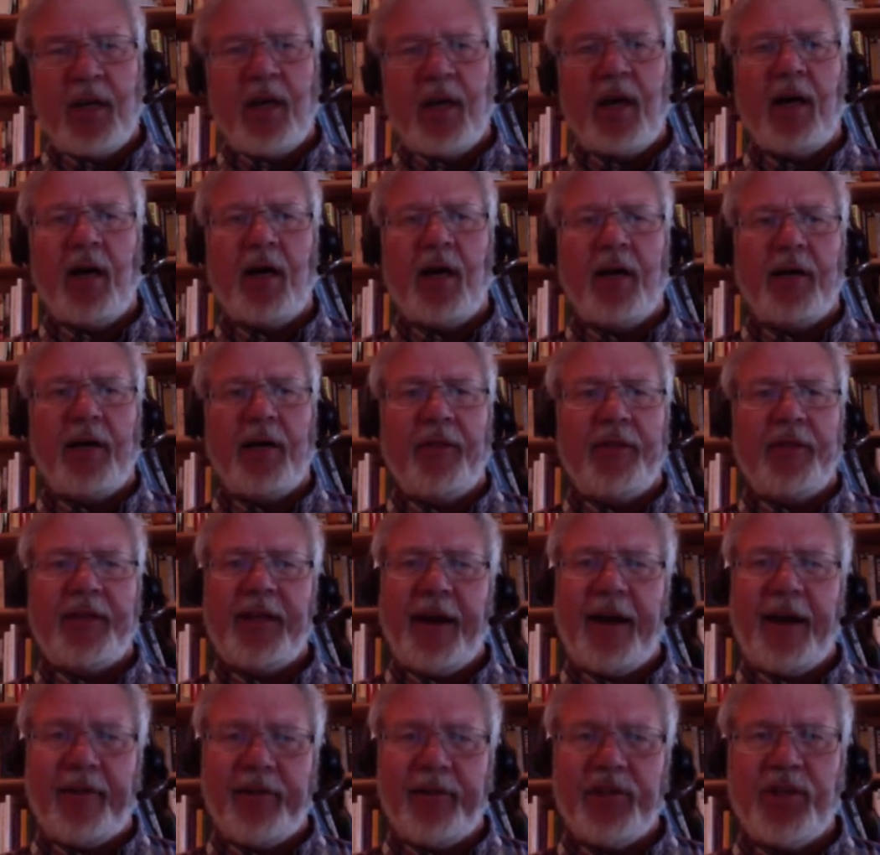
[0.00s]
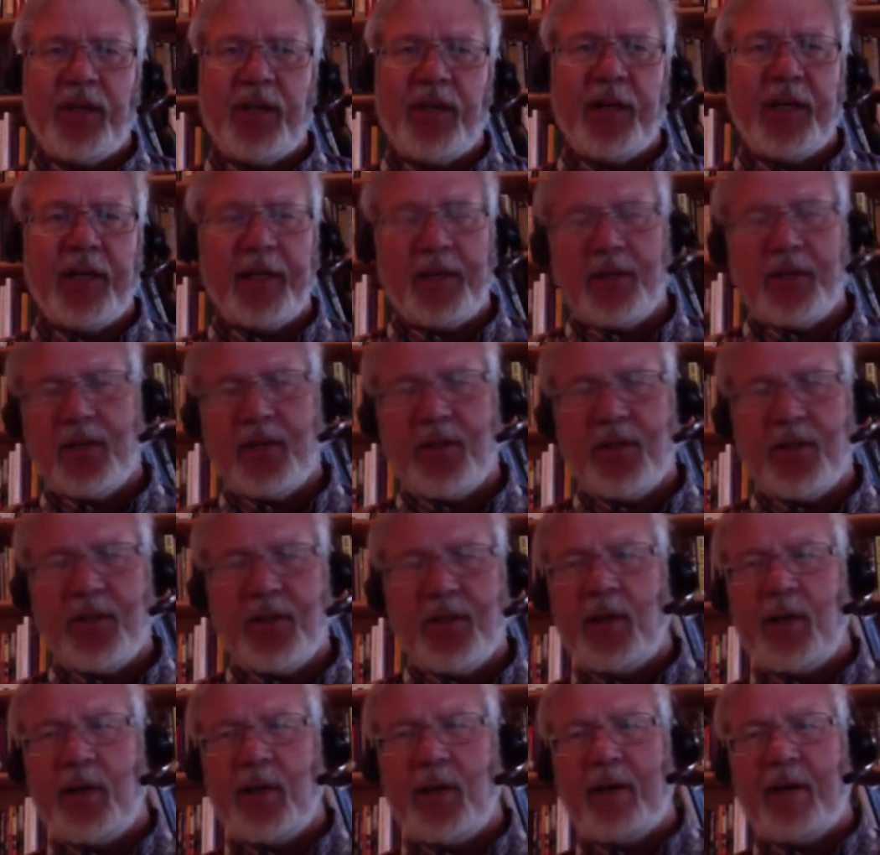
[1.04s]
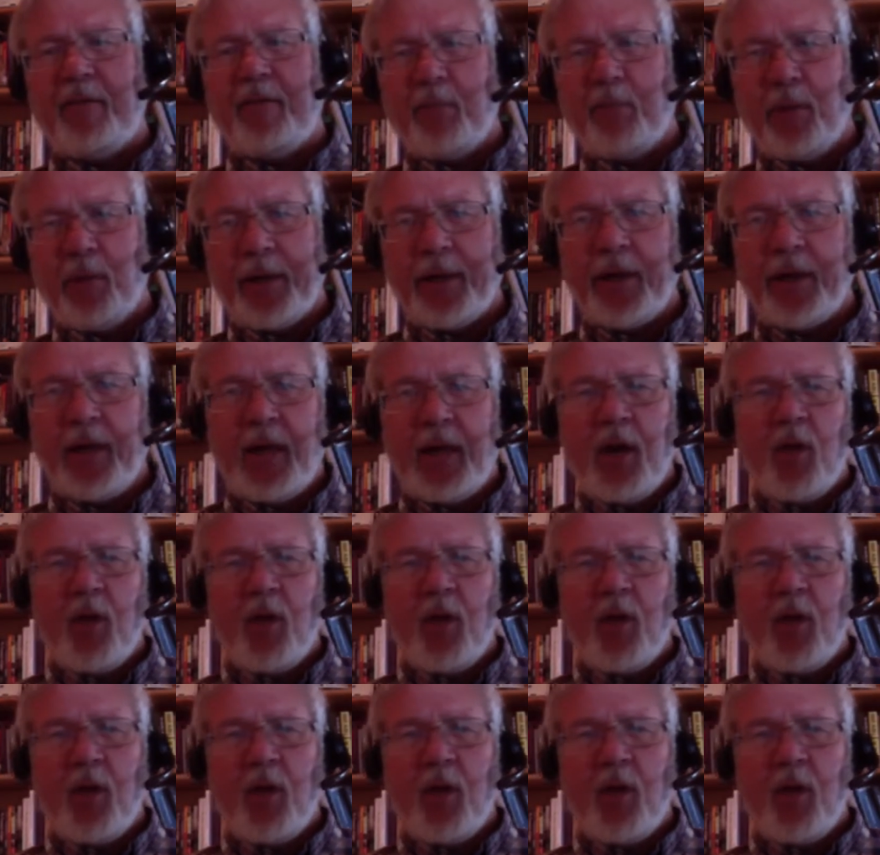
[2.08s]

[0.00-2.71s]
uh, the Tavistock Institute out of Britain.